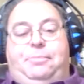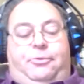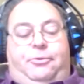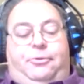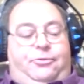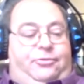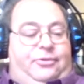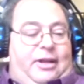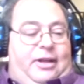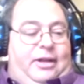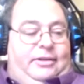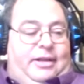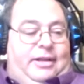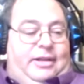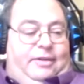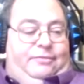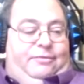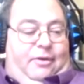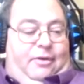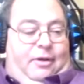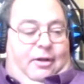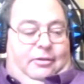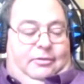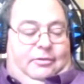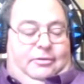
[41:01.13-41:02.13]
So whatever
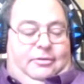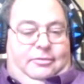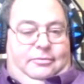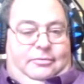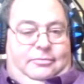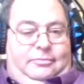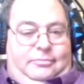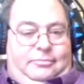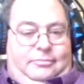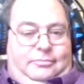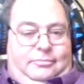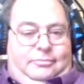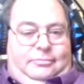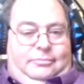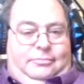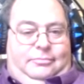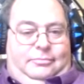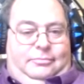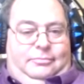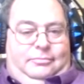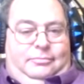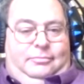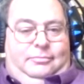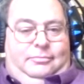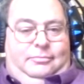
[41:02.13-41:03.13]
verdict it was going to give,
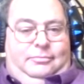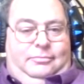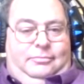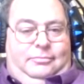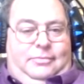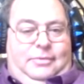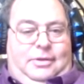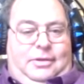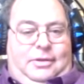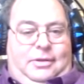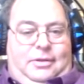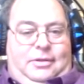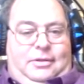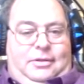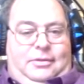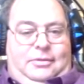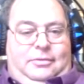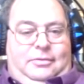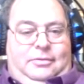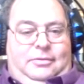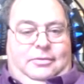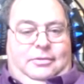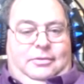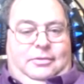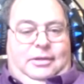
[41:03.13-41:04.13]
it didn't know, but it was
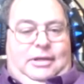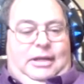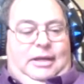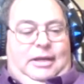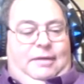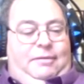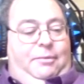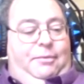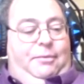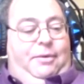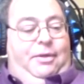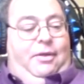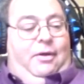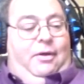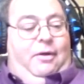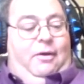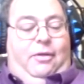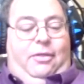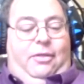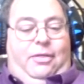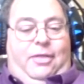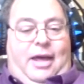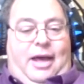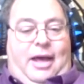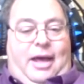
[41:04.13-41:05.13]
going to be reduced by
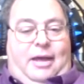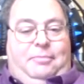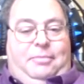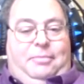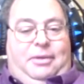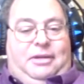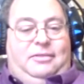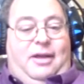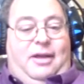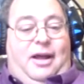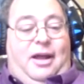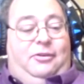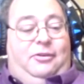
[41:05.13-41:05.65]
20%.